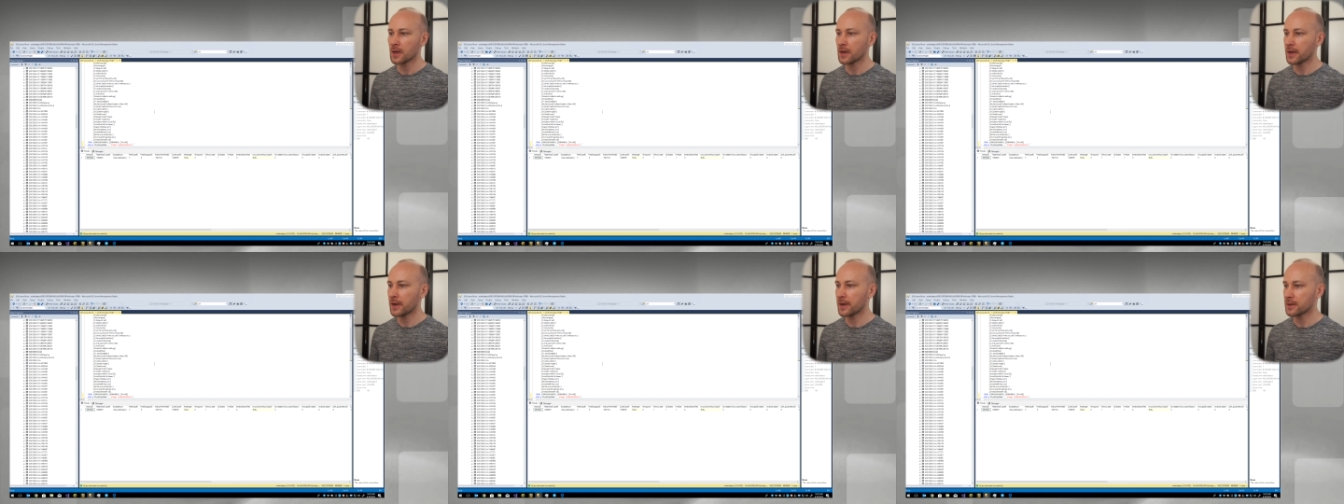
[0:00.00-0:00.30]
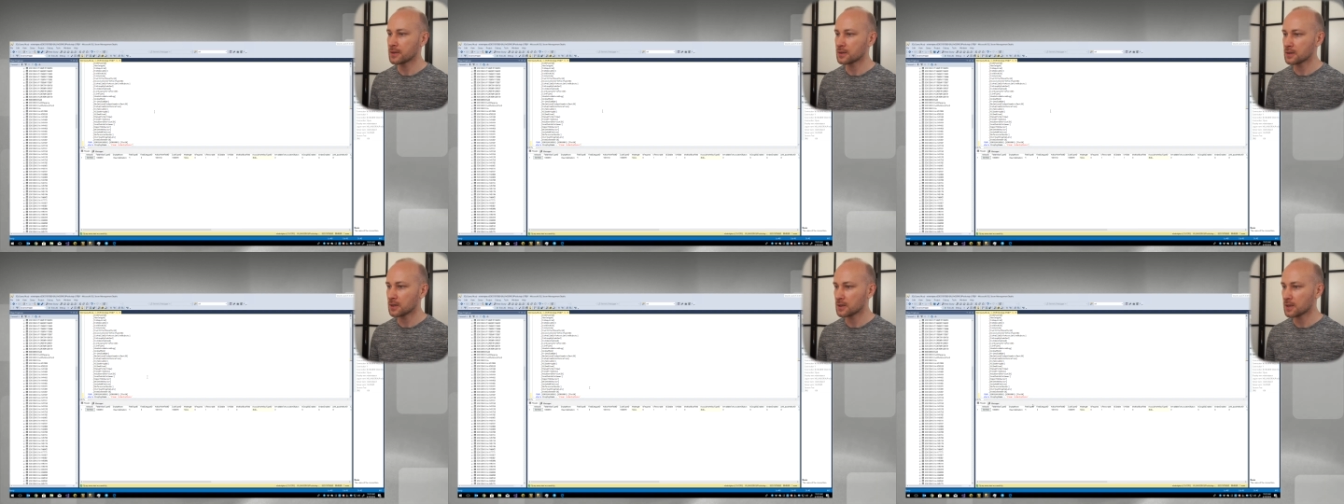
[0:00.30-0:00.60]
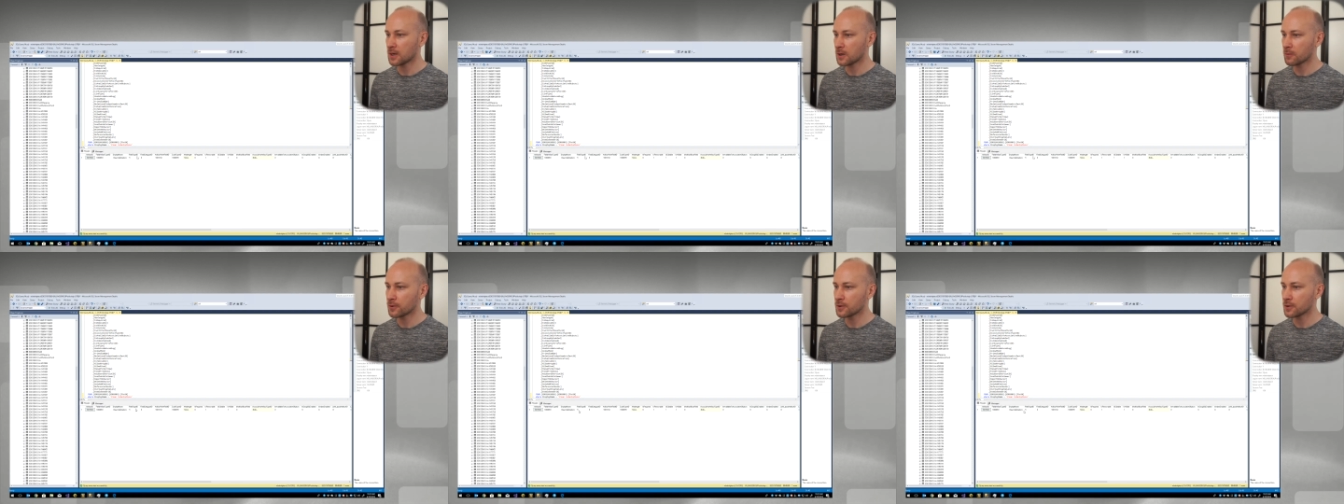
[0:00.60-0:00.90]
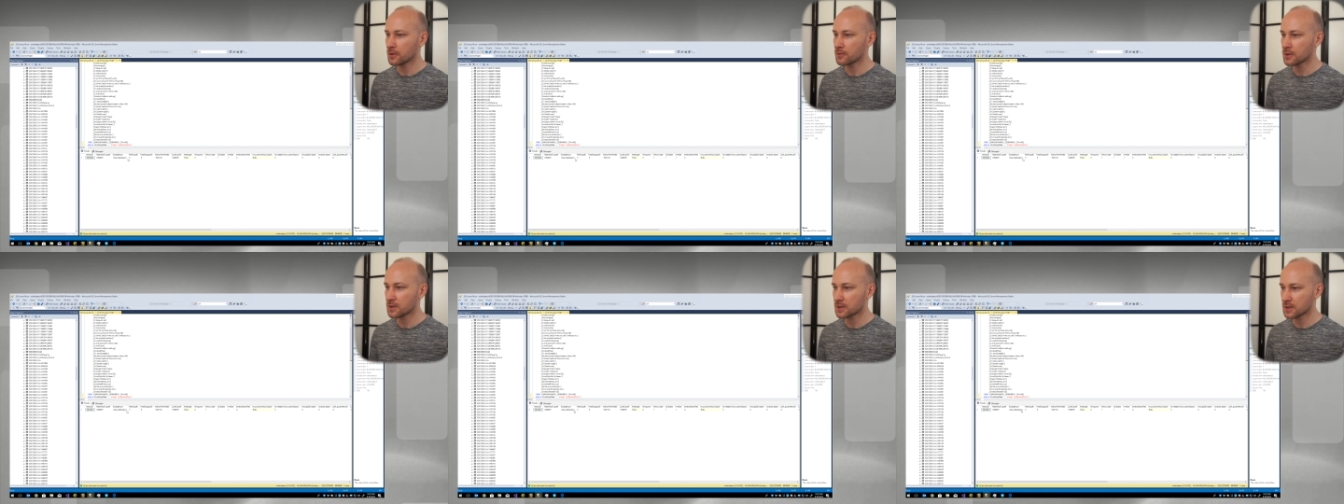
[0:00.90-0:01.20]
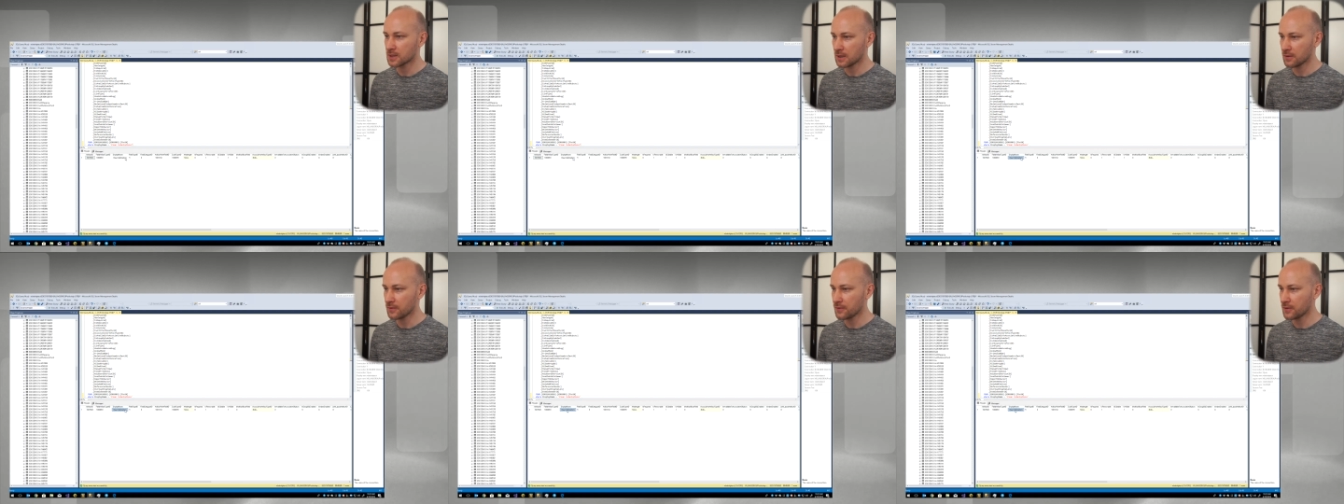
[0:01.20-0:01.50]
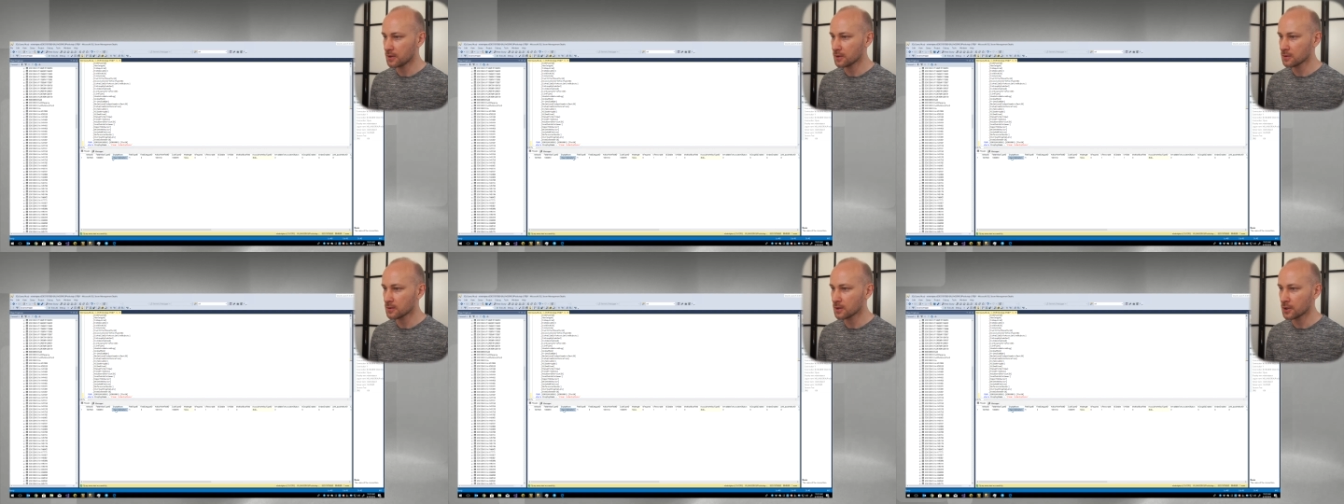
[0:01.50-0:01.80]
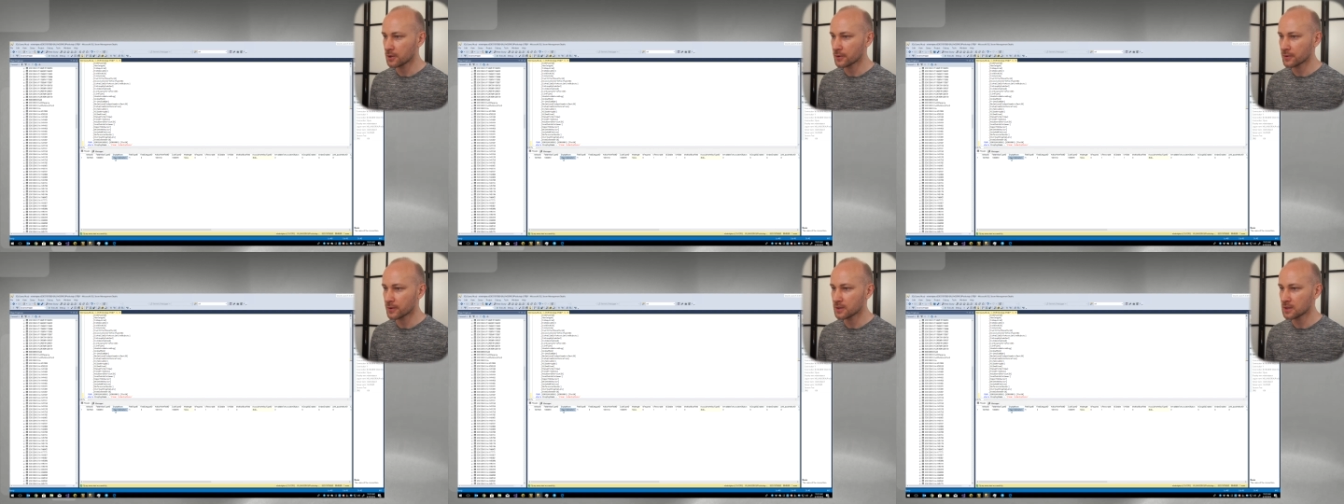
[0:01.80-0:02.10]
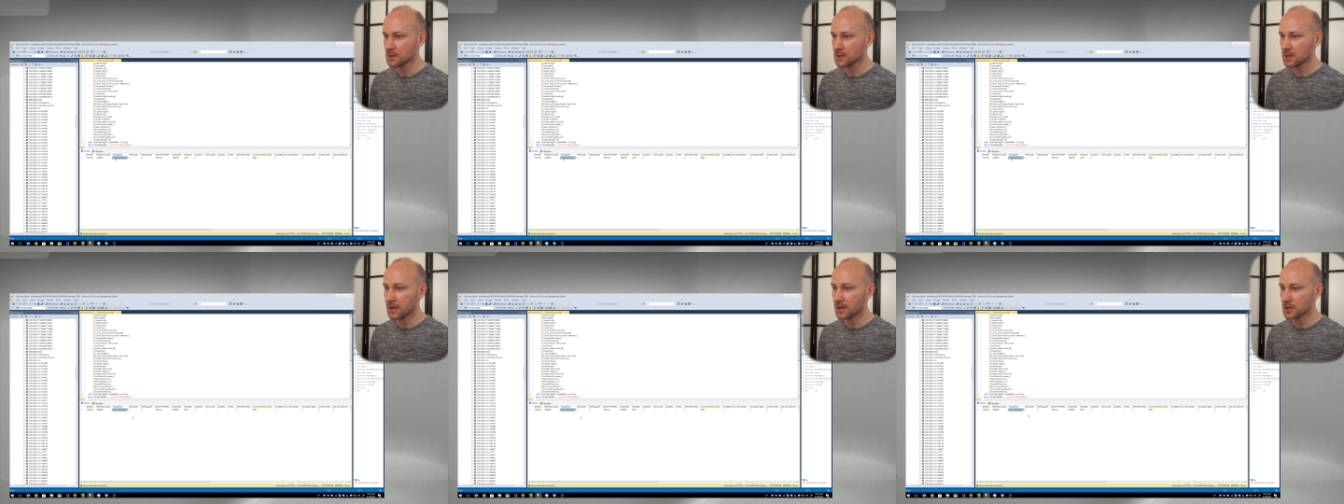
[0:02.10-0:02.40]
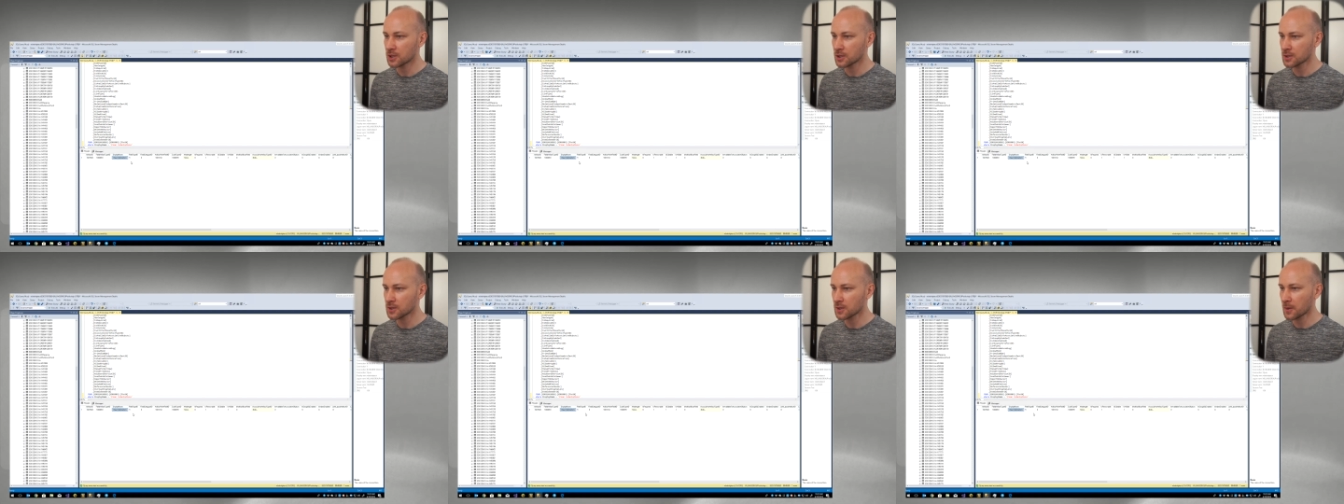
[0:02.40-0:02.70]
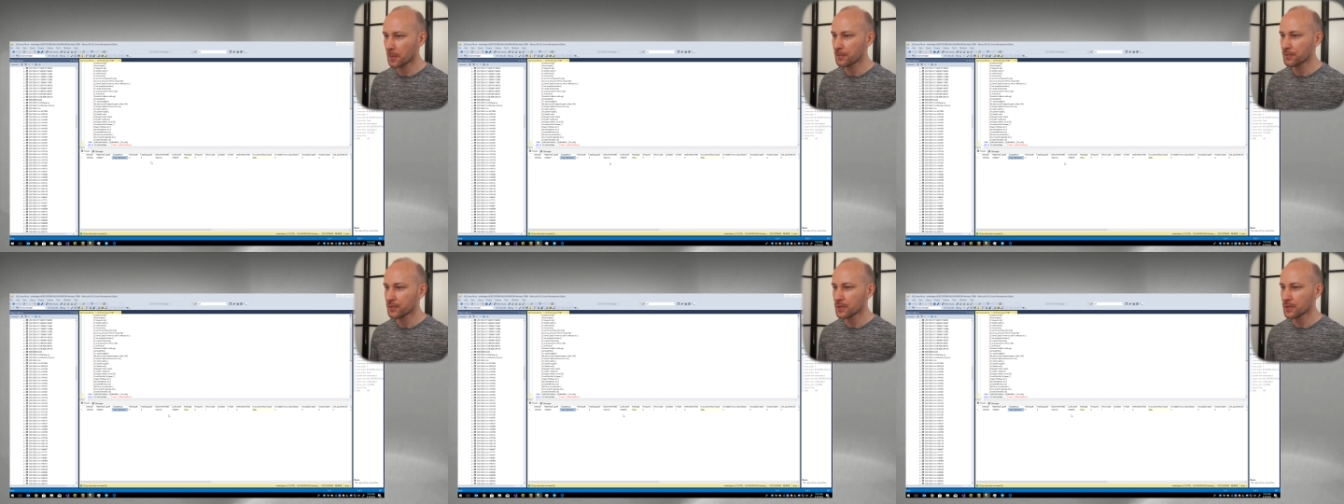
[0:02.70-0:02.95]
and now we know this is our field, clear indentations.